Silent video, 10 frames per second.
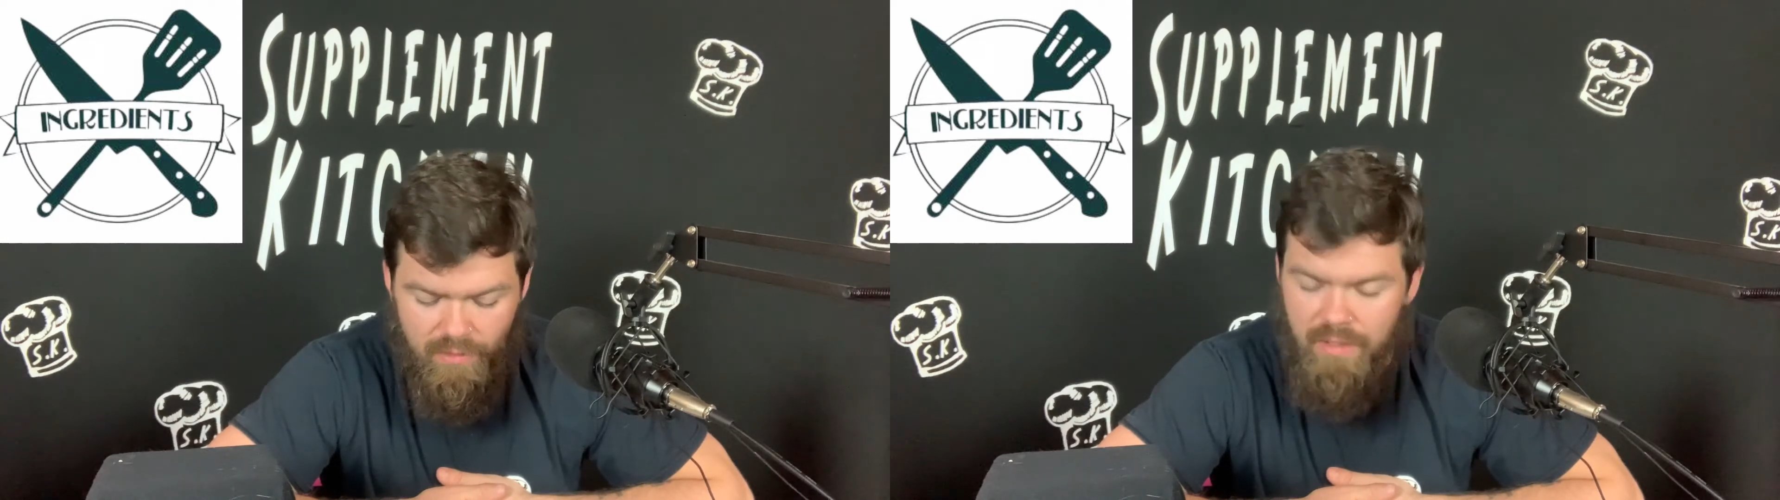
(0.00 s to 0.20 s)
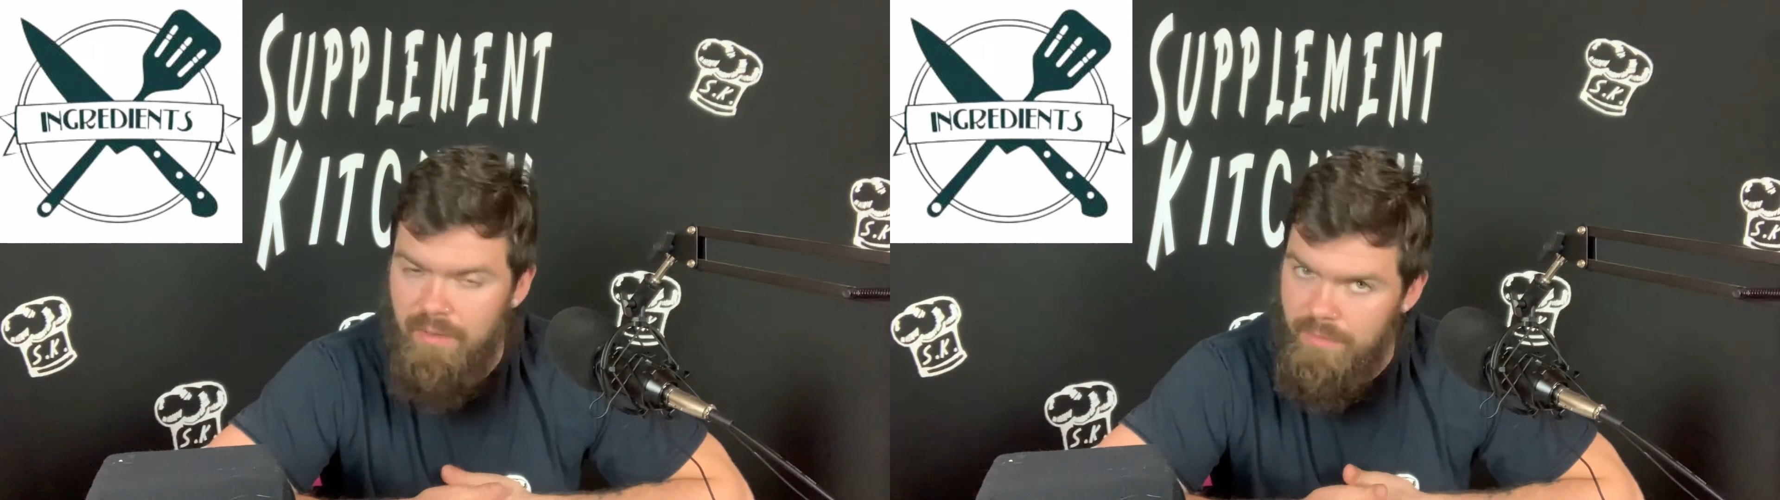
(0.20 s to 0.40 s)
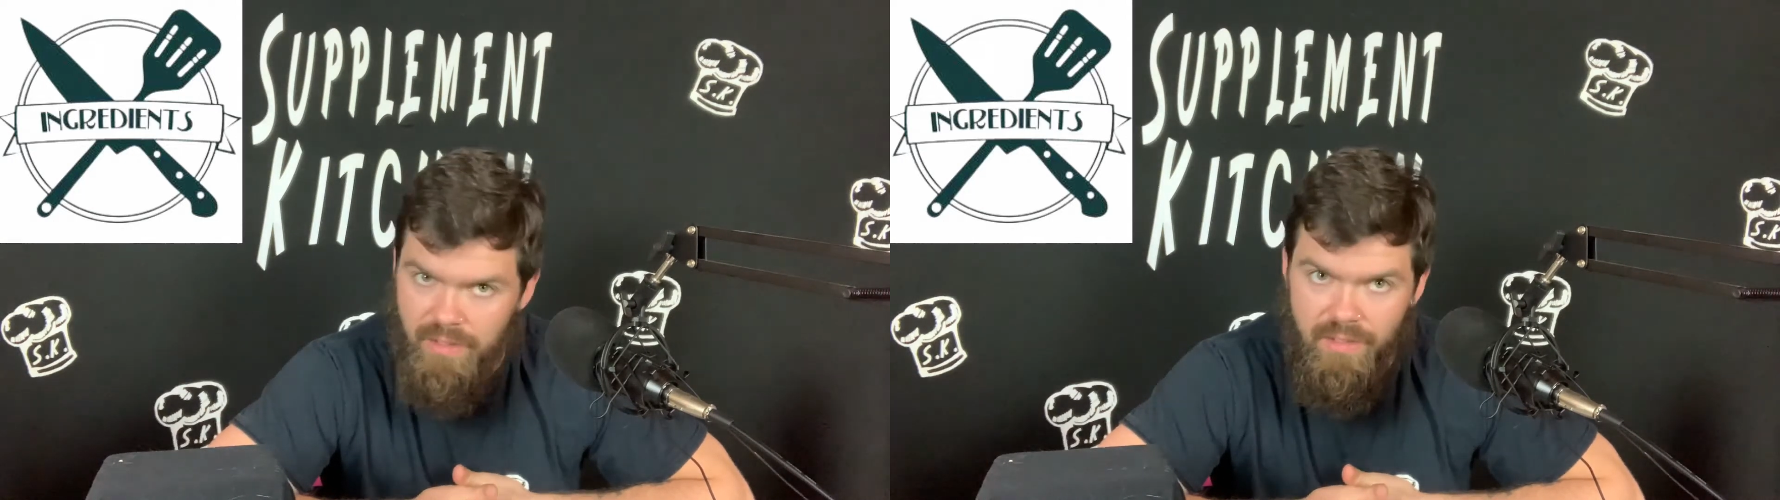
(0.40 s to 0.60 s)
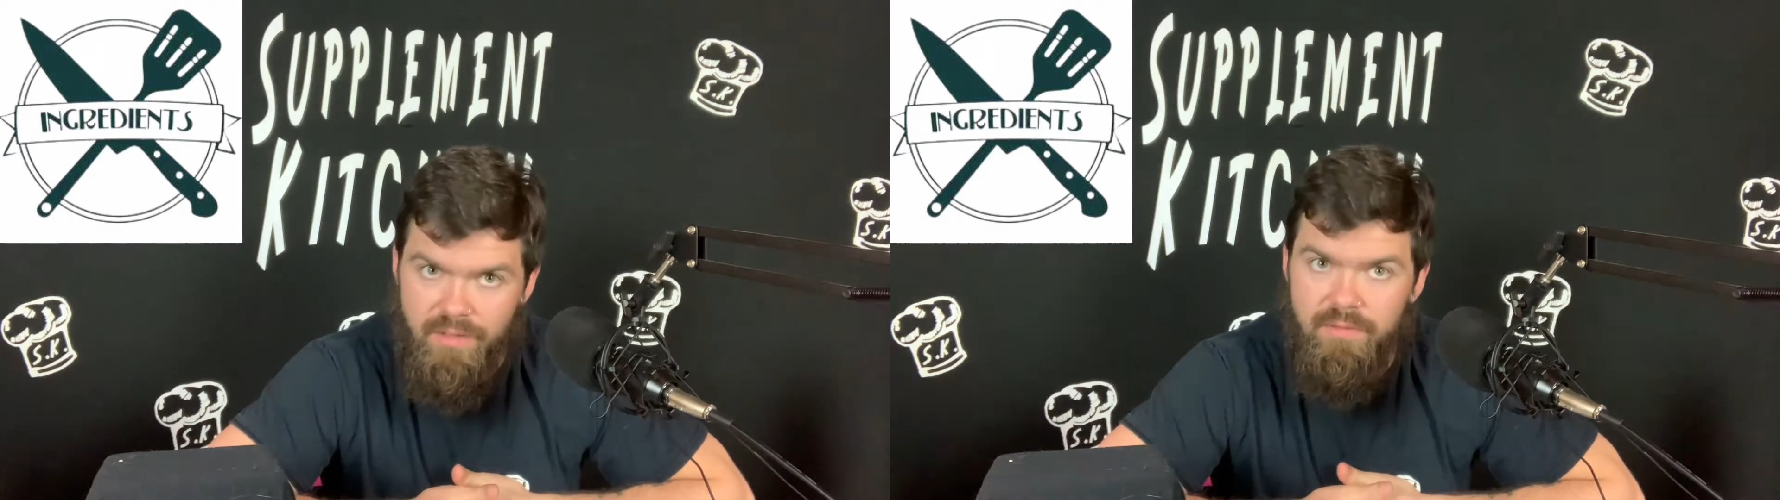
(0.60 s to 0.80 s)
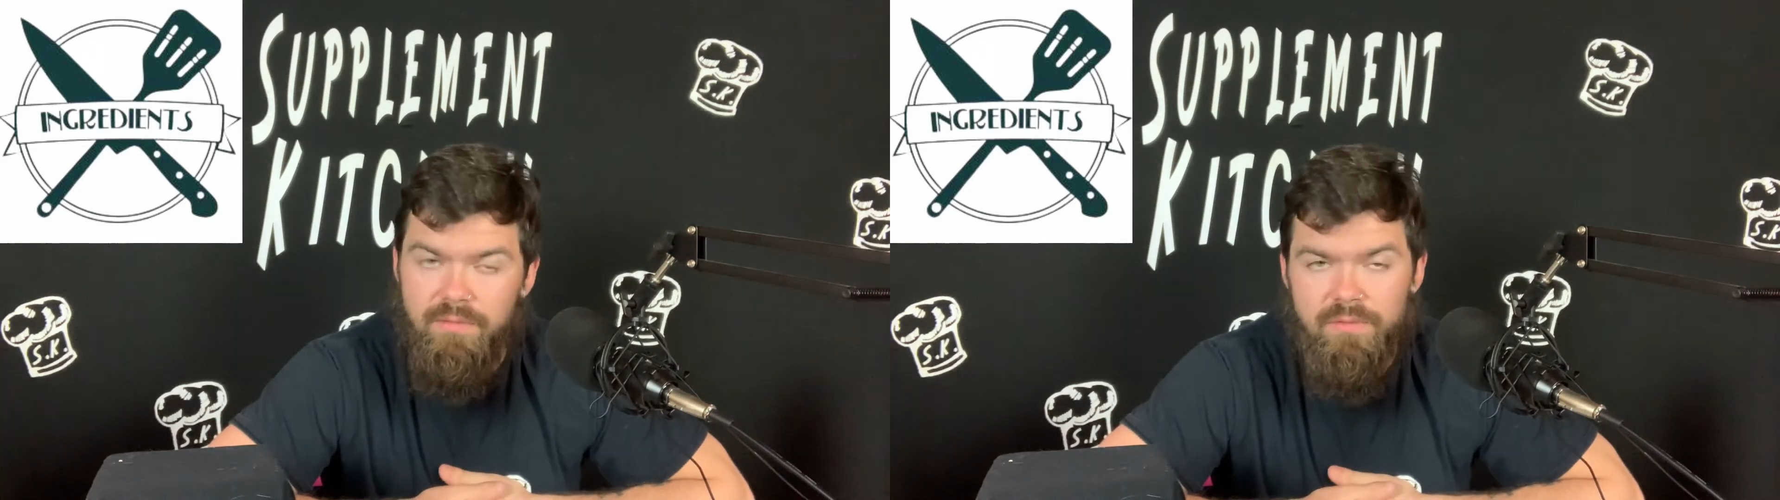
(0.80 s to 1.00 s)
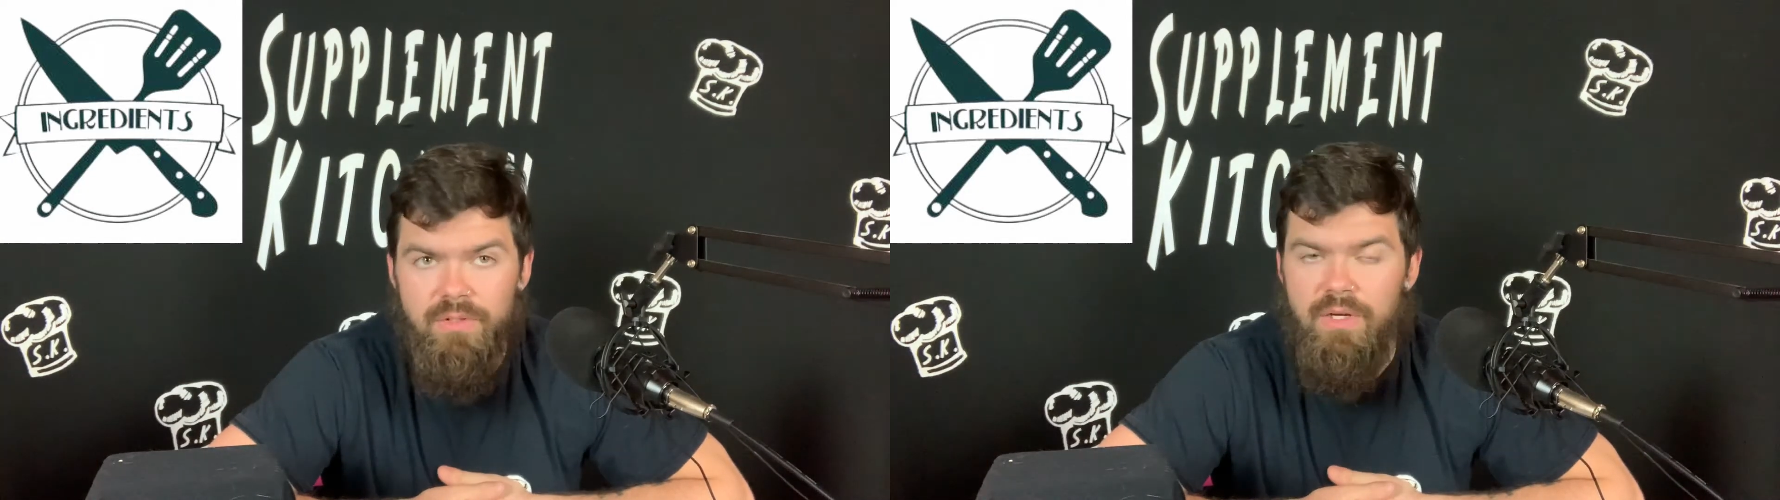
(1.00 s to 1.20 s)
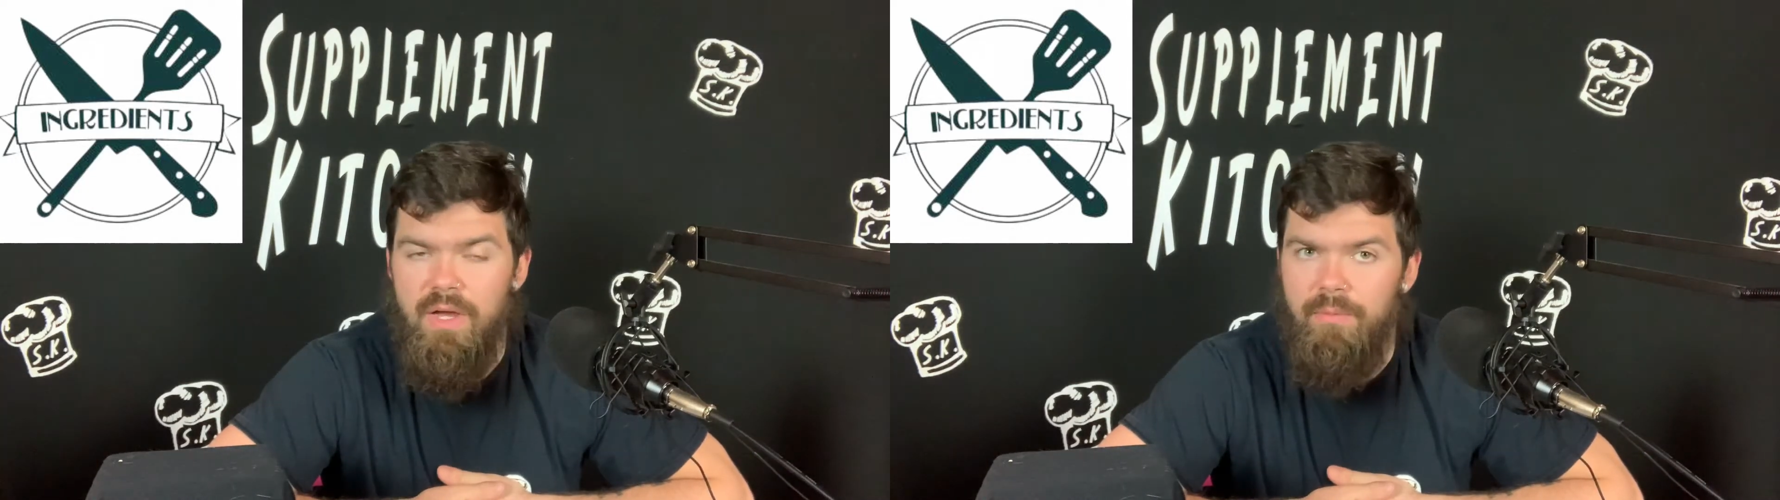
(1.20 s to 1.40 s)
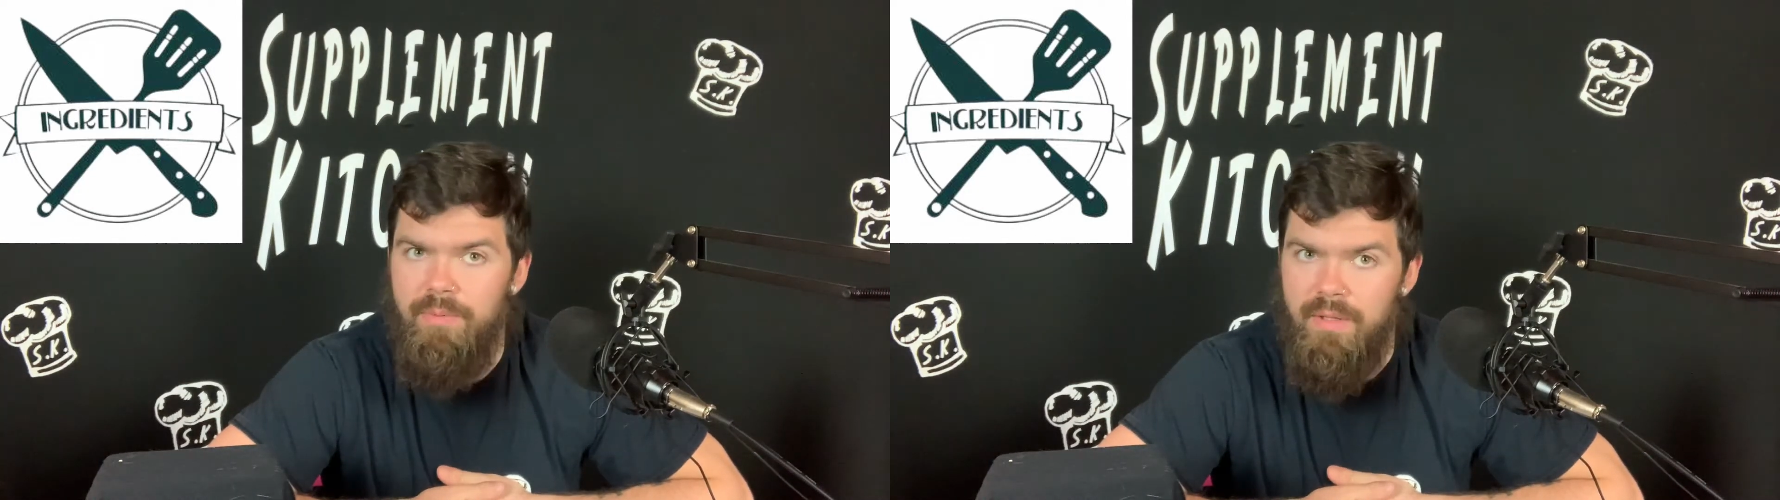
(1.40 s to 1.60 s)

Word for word: Um, again, it's going to help